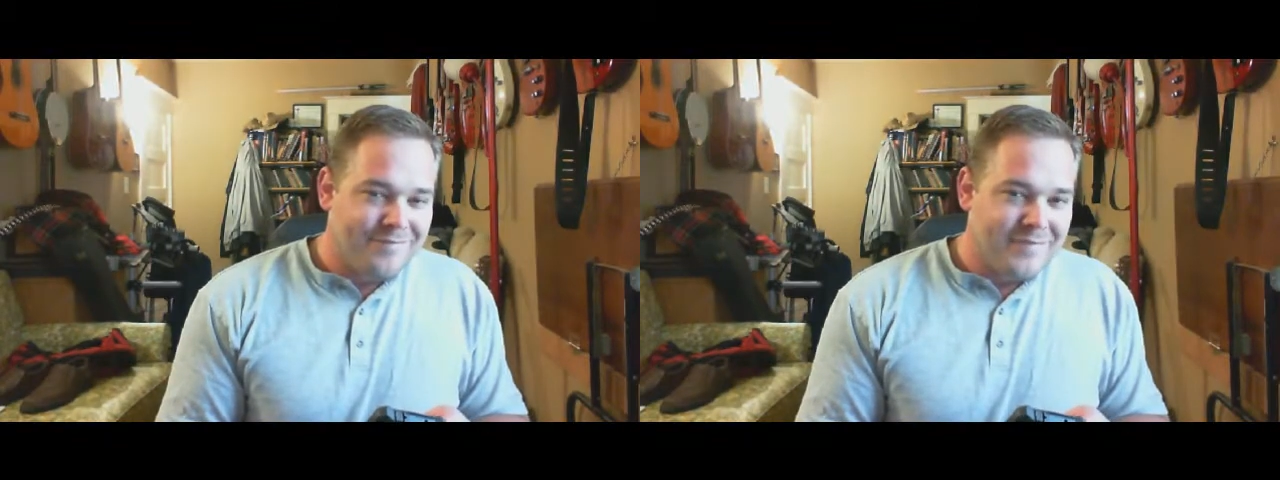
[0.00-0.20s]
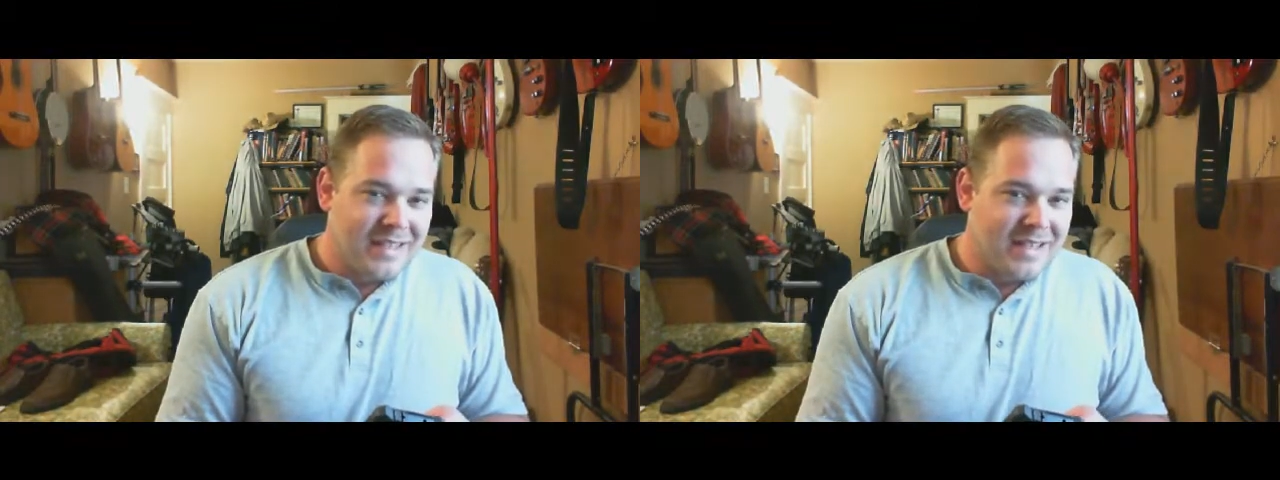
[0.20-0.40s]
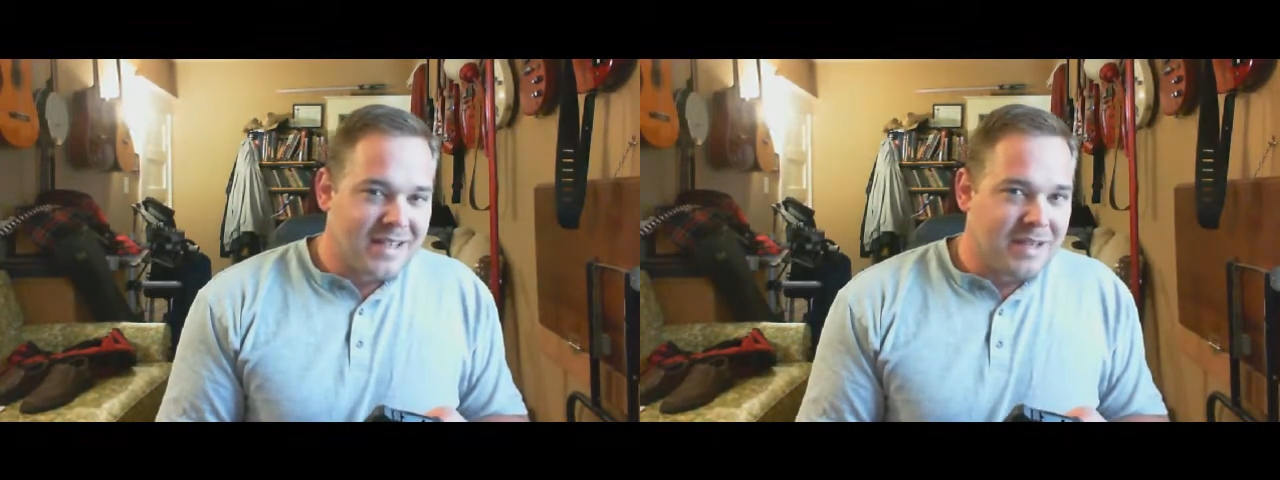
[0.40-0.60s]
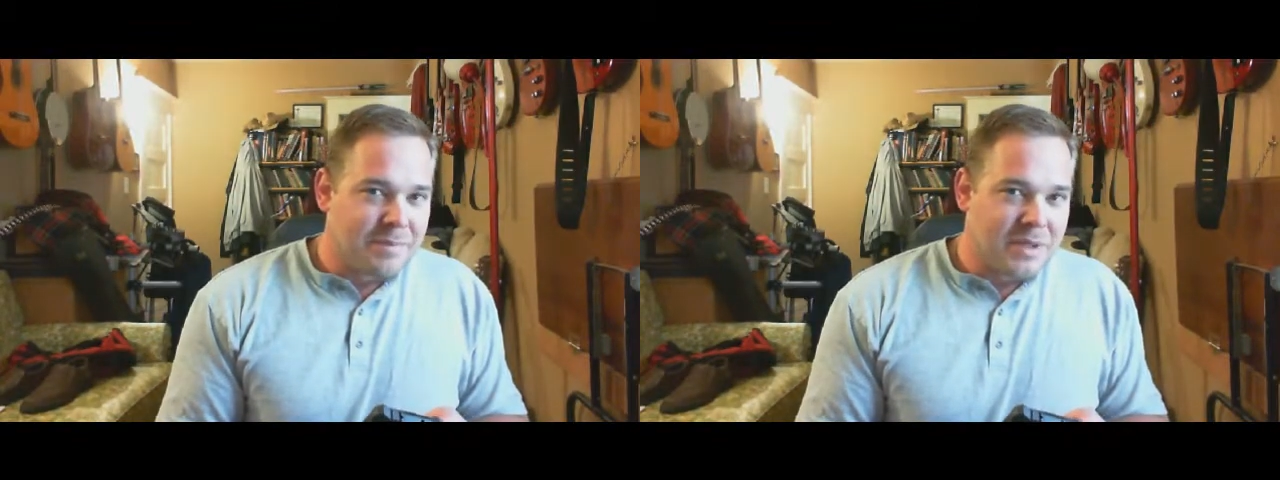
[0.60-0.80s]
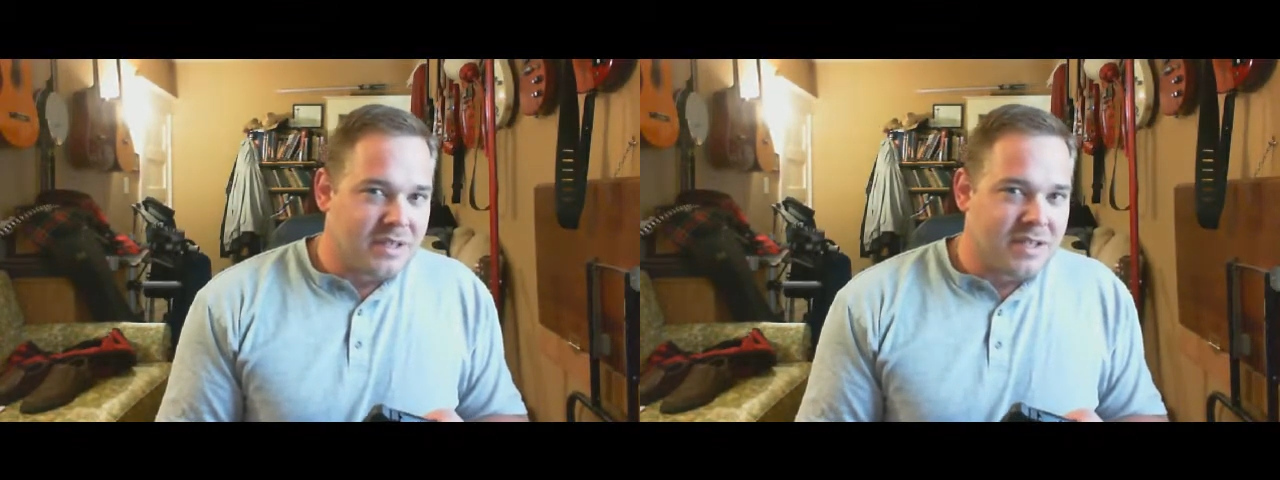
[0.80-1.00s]
And the
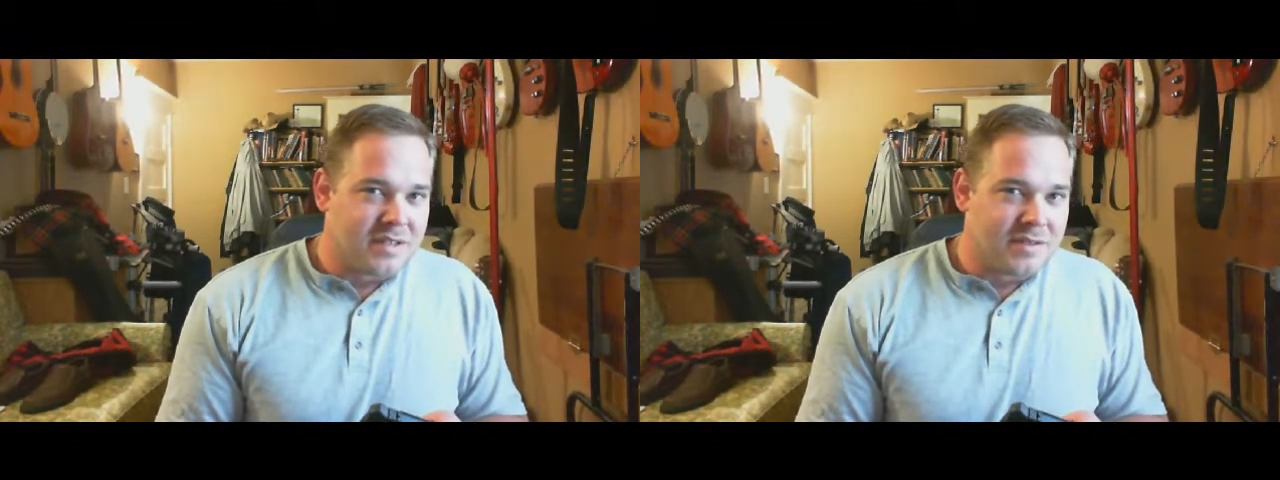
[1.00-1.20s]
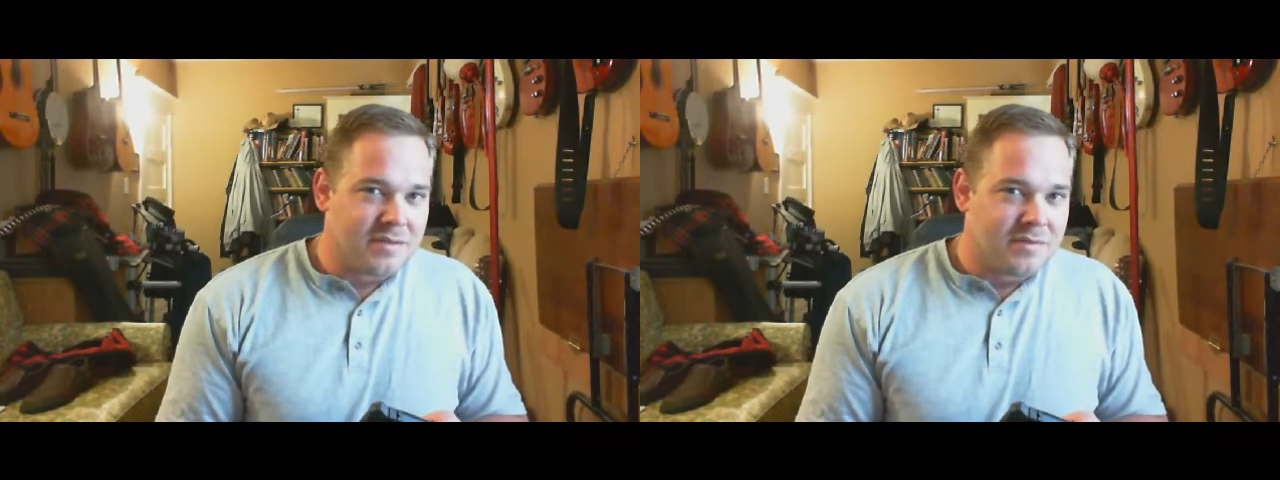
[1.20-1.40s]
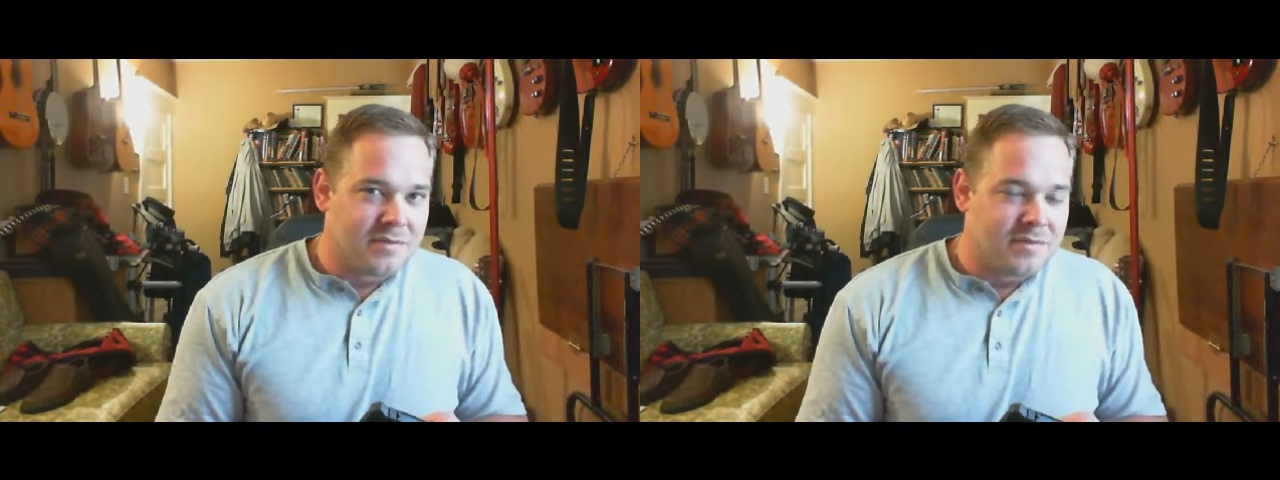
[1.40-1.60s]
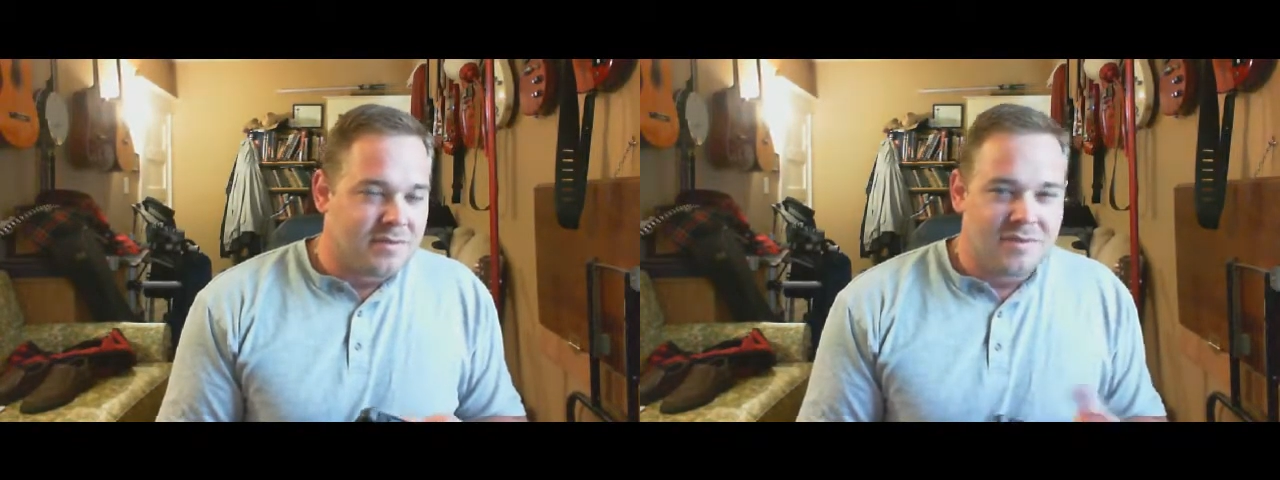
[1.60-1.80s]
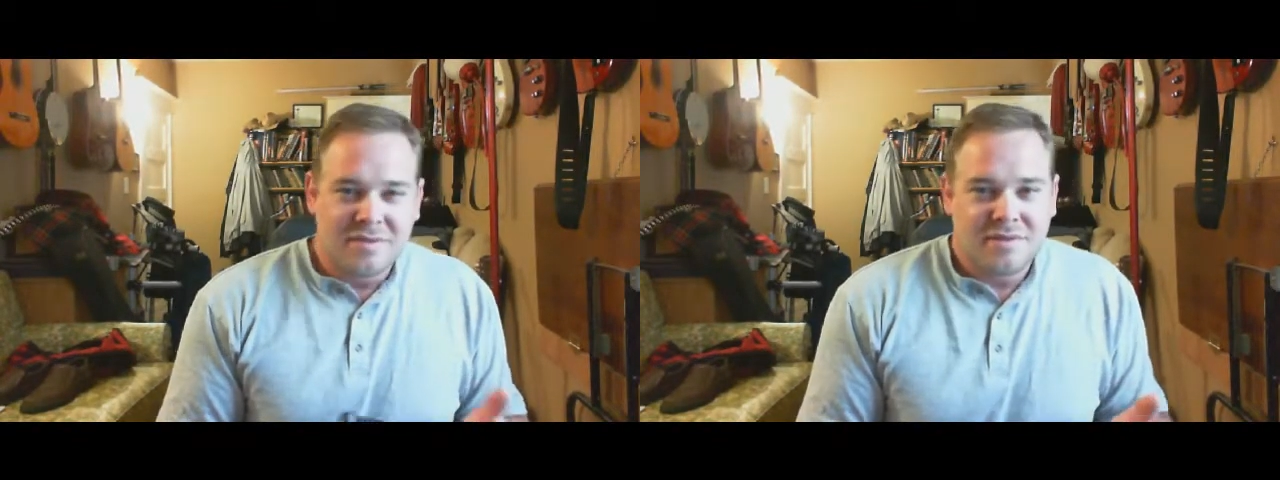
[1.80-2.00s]
clip, it doesn't,
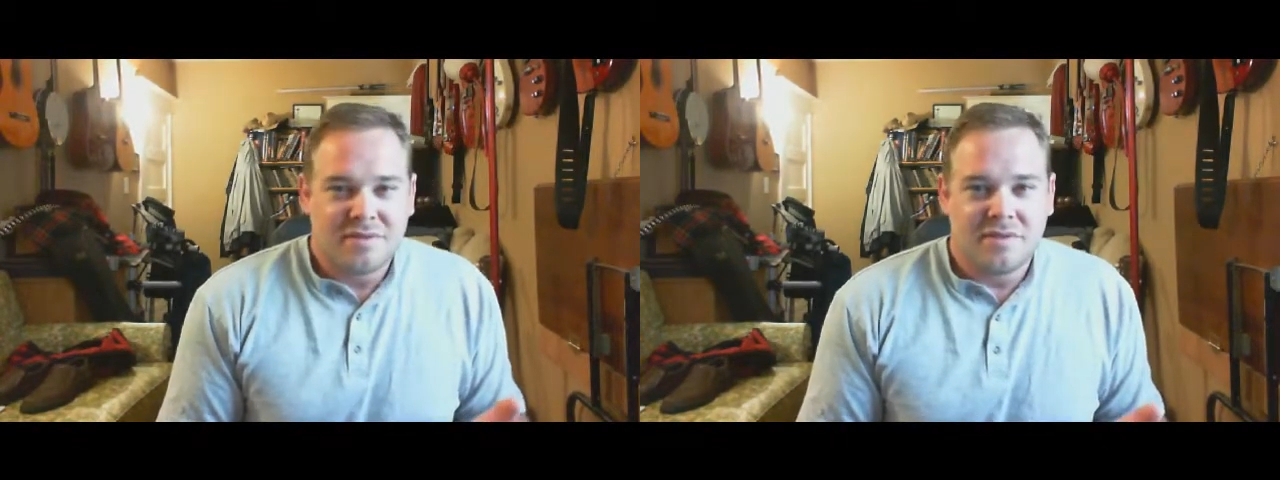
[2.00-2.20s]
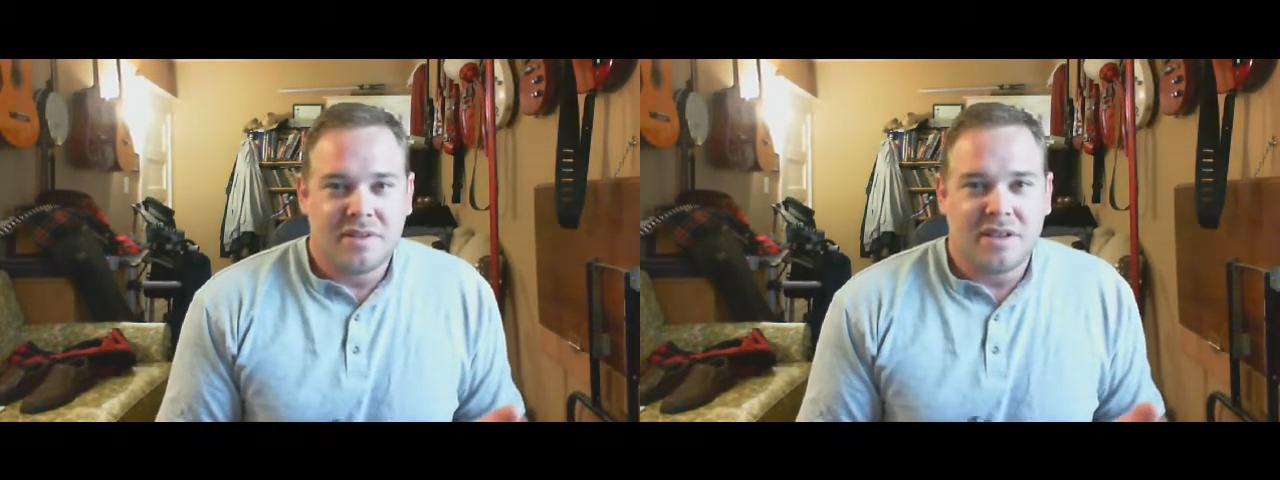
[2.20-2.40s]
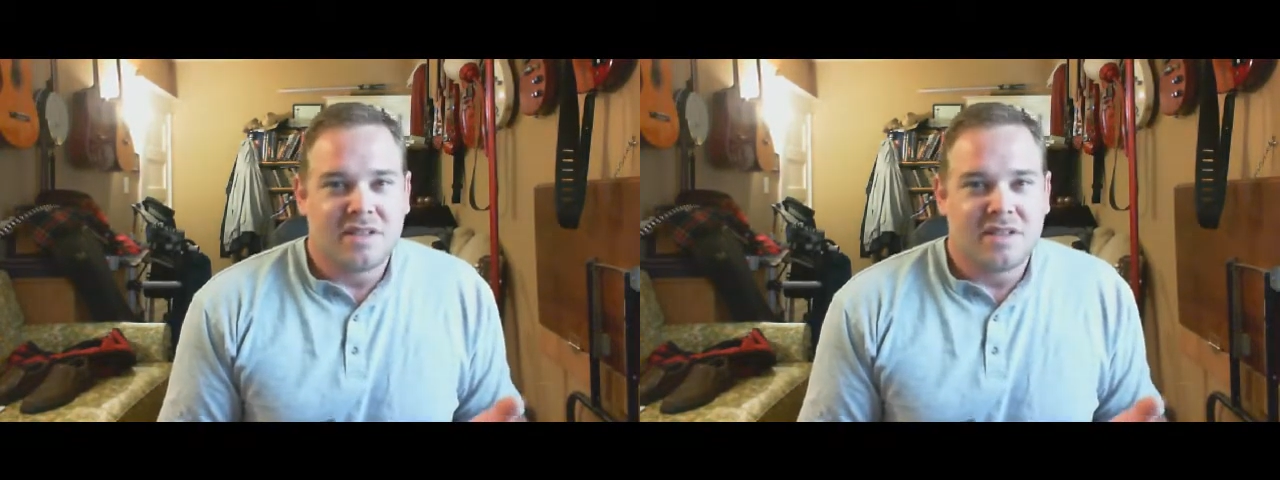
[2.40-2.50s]
it's